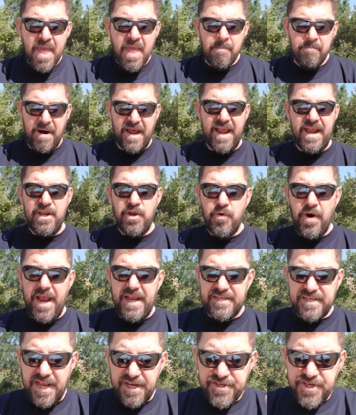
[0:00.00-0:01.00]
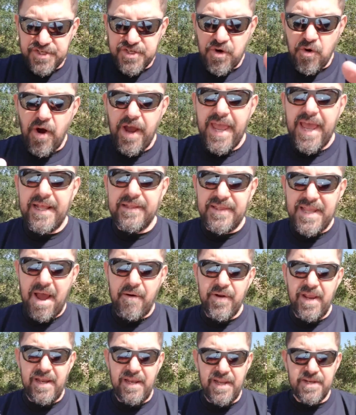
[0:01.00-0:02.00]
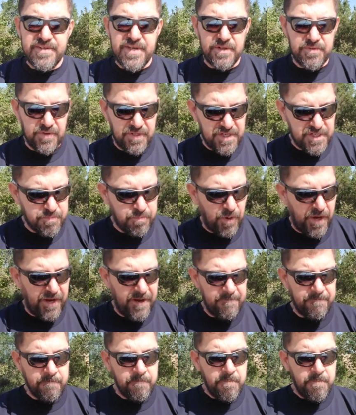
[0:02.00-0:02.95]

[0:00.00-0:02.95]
But anyways, let's just go ahead now and listen to this prayer.